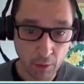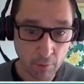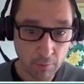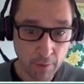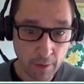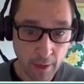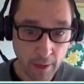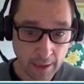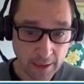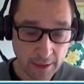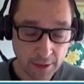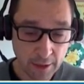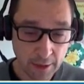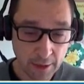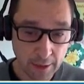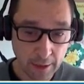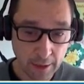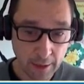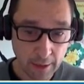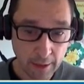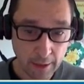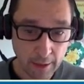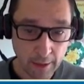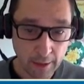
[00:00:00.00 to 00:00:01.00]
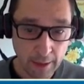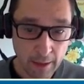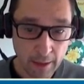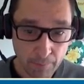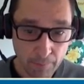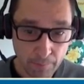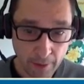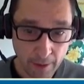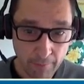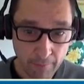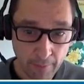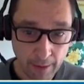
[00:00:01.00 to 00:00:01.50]
how we actually
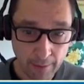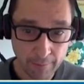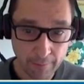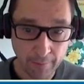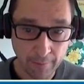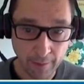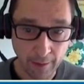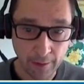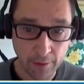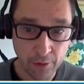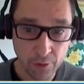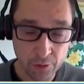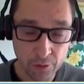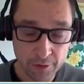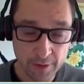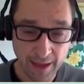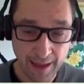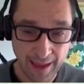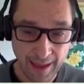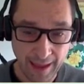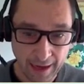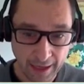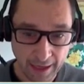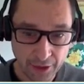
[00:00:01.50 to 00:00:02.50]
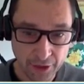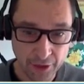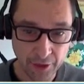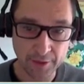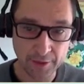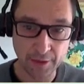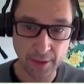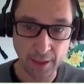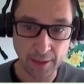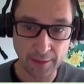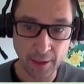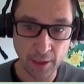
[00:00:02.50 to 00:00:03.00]
implement and use the
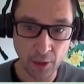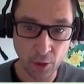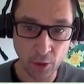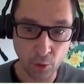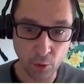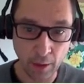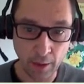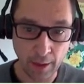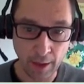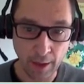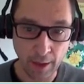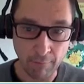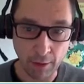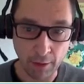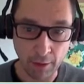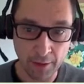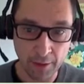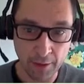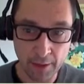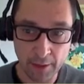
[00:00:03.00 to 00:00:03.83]
actions at the local level.